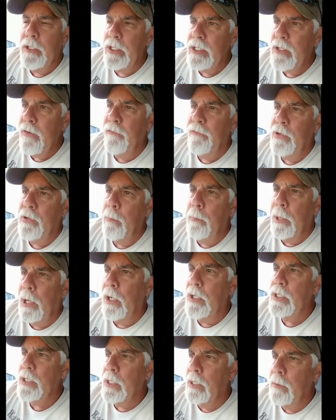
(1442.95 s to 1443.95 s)
There's a few
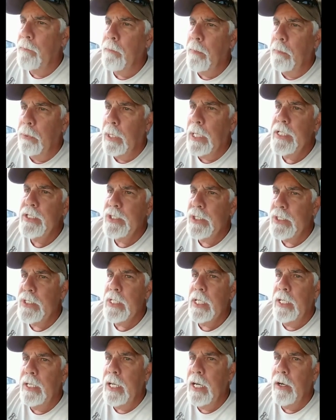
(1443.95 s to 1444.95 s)
parts and places
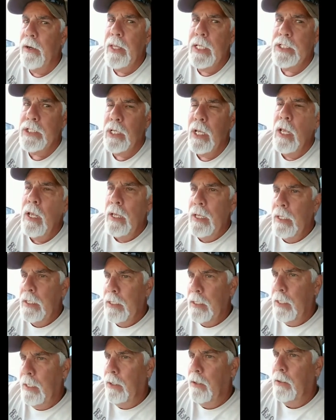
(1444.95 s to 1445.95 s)
in there that,
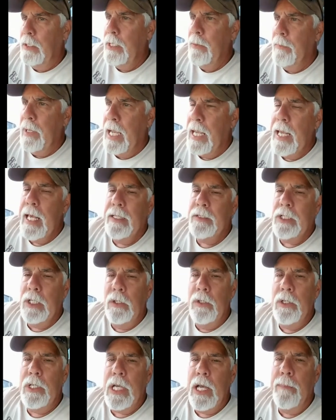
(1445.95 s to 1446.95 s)
you know, you might have to
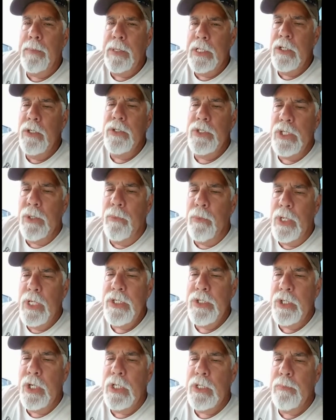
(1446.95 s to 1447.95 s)
look up and do some
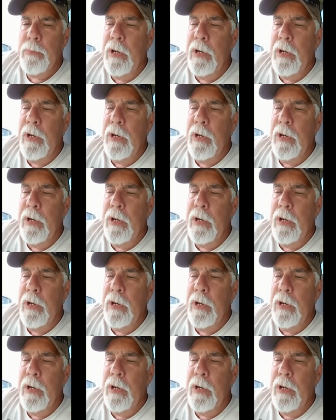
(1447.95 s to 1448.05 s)
research.